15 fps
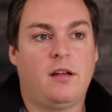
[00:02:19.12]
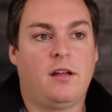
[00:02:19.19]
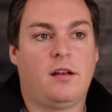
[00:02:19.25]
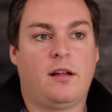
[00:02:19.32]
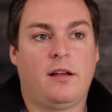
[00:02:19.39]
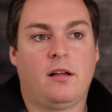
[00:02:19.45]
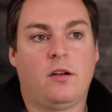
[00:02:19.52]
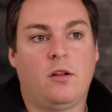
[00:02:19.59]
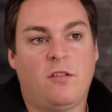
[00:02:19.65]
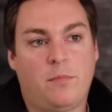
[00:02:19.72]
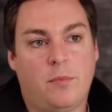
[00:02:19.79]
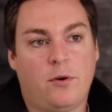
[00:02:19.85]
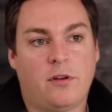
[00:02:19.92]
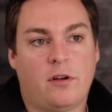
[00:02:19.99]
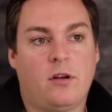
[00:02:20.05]
and like a lot of
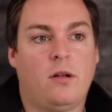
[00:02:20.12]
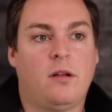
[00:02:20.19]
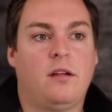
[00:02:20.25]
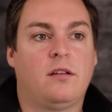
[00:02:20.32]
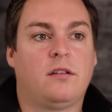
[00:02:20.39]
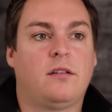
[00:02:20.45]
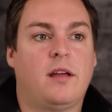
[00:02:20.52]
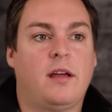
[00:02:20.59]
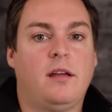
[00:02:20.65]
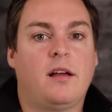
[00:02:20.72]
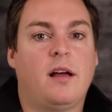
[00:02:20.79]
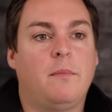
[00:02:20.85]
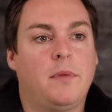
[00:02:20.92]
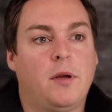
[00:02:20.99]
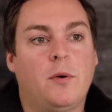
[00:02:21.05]
border collies, they
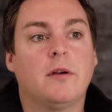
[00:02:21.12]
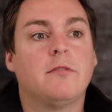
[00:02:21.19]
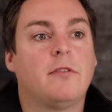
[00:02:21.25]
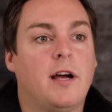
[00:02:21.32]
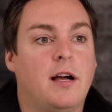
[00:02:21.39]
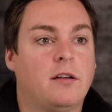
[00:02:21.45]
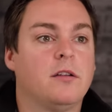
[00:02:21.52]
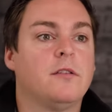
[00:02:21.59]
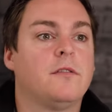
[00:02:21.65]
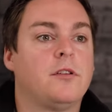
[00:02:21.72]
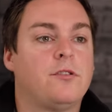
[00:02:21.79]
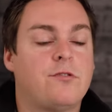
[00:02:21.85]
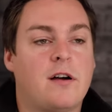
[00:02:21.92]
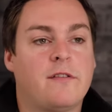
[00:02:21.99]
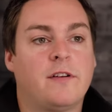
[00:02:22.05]
can be quite reactive to
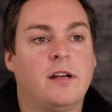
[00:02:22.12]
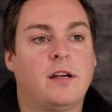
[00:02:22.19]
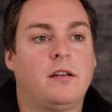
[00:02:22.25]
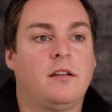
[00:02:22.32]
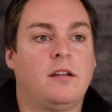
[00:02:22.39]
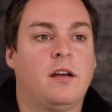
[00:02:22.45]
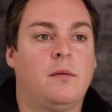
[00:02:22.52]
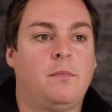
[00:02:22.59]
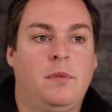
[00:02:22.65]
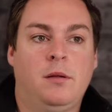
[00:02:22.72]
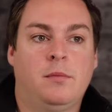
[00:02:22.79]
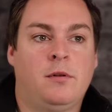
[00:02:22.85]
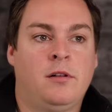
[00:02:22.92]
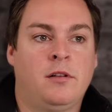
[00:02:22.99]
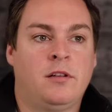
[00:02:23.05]
traffic, to
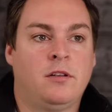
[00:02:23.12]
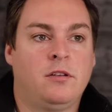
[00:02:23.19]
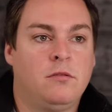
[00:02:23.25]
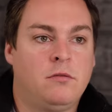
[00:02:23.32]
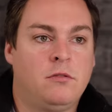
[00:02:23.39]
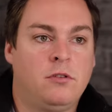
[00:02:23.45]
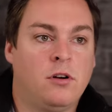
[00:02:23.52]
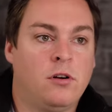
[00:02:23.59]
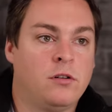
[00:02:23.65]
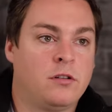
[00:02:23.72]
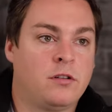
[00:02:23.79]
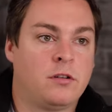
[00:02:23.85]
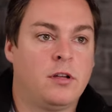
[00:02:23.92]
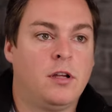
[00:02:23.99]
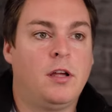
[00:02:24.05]
people, to dogs.